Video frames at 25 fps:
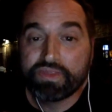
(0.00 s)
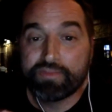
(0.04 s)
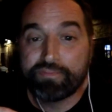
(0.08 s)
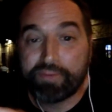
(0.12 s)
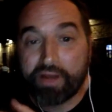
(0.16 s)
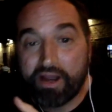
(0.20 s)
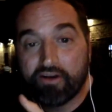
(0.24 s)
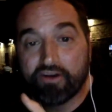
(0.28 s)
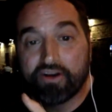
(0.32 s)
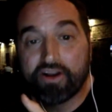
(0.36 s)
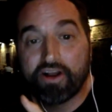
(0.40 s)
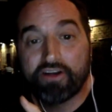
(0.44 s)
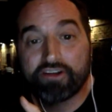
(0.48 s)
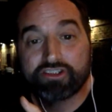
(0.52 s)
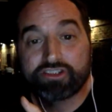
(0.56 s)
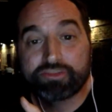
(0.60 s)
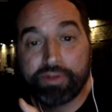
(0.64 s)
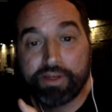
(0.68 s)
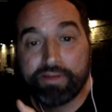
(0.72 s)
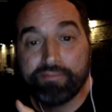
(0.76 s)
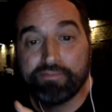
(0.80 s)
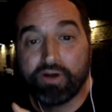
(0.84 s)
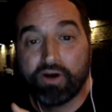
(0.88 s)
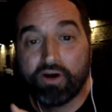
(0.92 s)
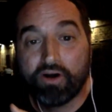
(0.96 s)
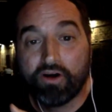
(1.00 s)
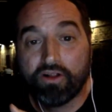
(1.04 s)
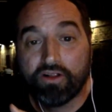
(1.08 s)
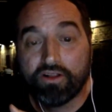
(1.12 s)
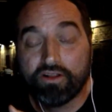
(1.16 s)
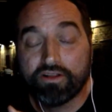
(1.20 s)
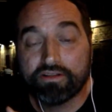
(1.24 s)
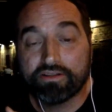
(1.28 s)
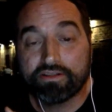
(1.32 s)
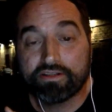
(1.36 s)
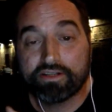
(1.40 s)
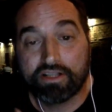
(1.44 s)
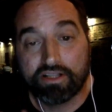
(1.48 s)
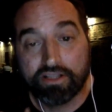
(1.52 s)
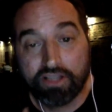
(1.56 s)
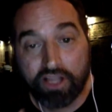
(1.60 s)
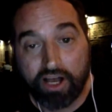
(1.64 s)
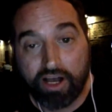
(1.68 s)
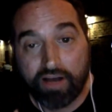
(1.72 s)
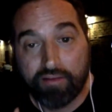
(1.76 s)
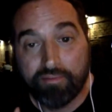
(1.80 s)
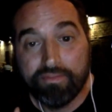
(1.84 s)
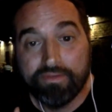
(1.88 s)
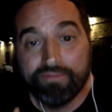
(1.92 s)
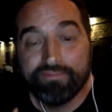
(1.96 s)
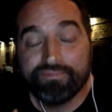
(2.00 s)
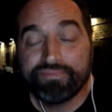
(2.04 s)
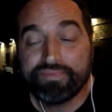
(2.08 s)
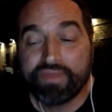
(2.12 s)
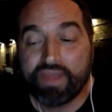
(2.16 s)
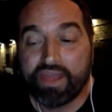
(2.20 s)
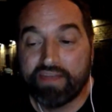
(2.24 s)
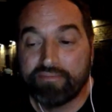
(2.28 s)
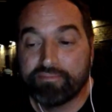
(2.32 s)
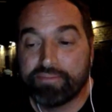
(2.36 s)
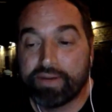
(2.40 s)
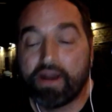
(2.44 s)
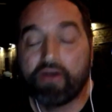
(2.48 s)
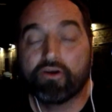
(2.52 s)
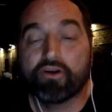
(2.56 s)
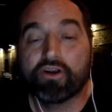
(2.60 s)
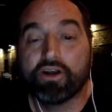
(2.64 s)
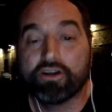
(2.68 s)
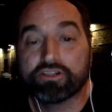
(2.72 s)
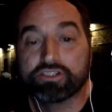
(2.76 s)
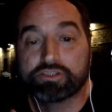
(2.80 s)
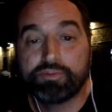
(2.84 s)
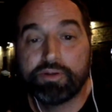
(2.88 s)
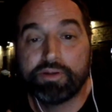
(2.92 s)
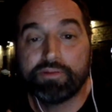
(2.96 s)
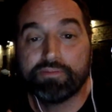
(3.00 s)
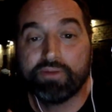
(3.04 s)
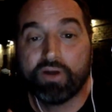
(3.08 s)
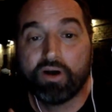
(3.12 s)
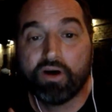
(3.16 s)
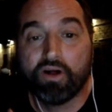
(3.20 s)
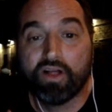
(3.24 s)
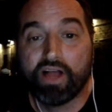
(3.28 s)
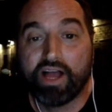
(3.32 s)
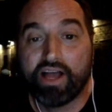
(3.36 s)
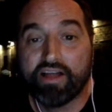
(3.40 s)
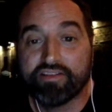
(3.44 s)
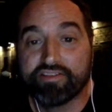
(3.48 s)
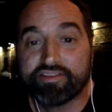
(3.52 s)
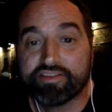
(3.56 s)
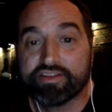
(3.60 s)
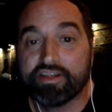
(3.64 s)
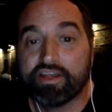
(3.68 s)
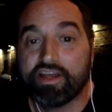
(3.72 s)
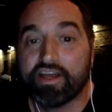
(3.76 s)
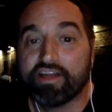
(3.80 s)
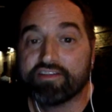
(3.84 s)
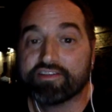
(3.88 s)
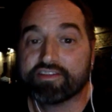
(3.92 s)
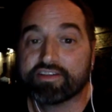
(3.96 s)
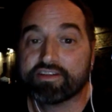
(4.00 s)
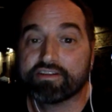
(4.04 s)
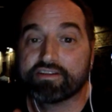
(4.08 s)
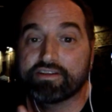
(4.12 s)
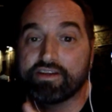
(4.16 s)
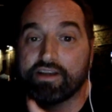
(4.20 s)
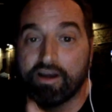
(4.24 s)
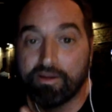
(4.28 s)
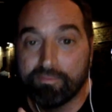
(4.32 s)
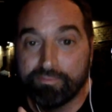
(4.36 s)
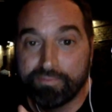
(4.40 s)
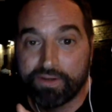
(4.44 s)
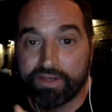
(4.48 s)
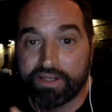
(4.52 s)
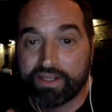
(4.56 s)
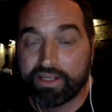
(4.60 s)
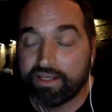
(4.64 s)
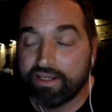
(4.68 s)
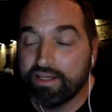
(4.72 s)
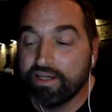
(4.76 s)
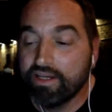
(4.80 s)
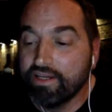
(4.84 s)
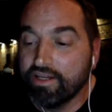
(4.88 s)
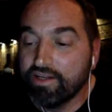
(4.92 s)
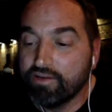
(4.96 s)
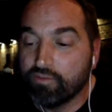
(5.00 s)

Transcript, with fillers: the Powerhouse Pinball Club and Powerhouse Pinball as, as a company,